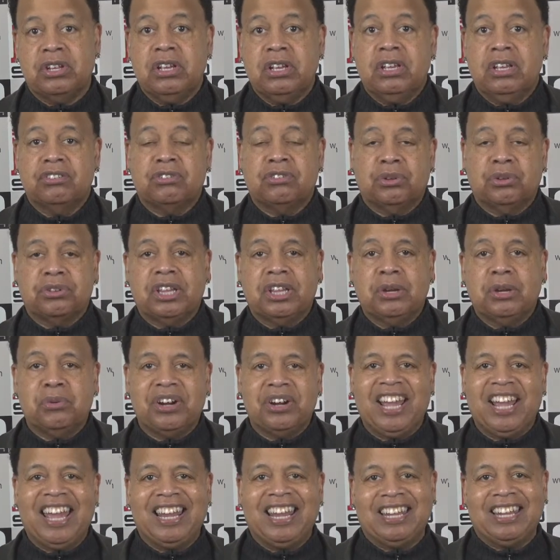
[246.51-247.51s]
So they were
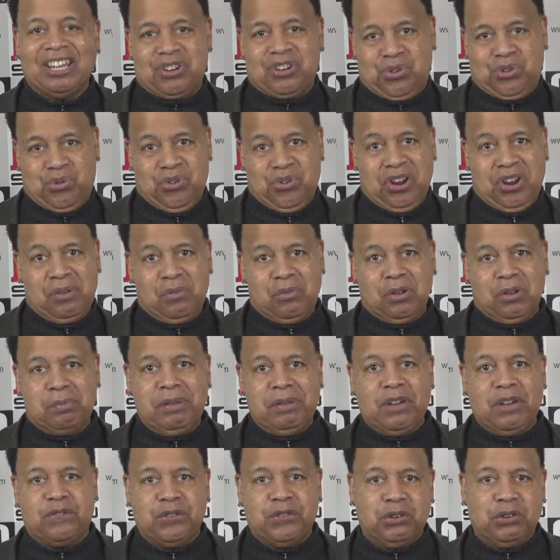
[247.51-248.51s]
at La Creme with me
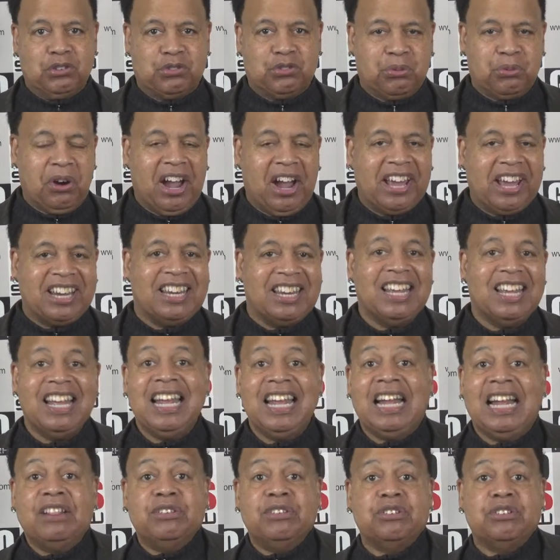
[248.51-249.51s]
at First Friday,
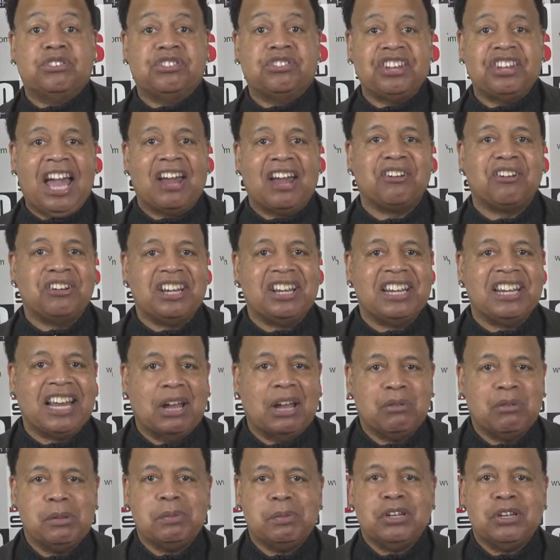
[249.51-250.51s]
and then Saturday night
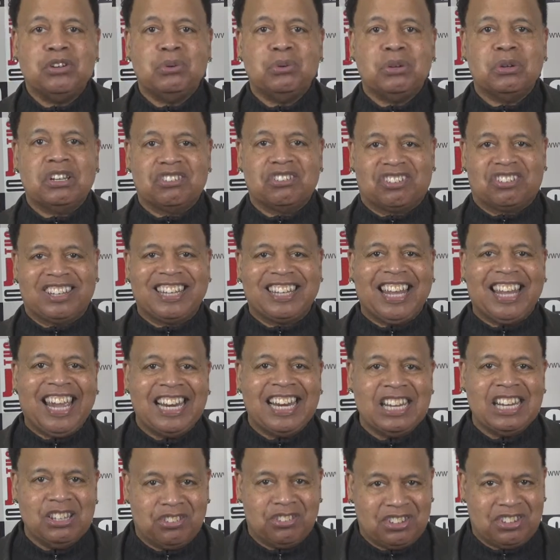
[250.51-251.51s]
we've been doing this
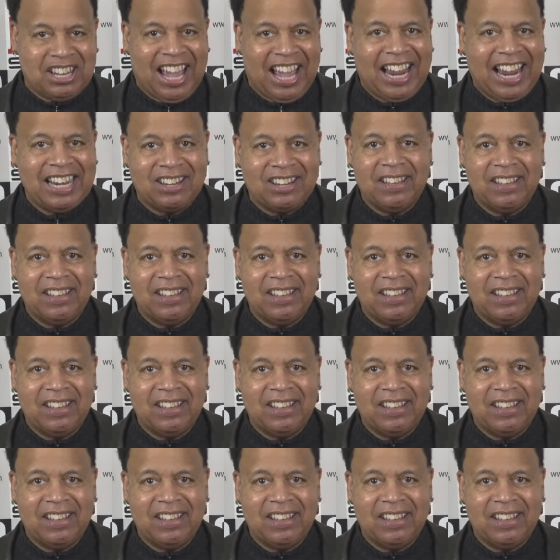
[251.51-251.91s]
ladies' night